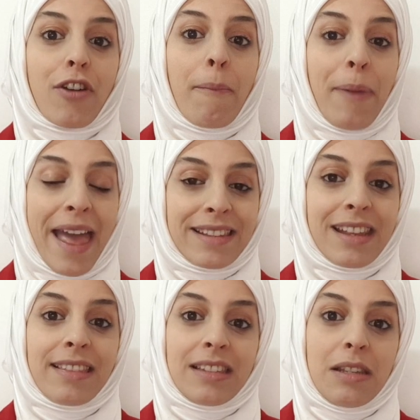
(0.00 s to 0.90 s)
from
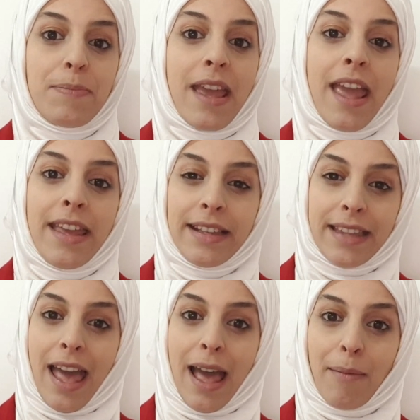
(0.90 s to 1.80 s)
passing the CPA
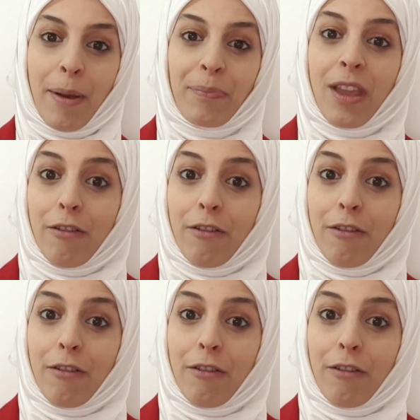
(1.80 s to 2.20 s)
exam.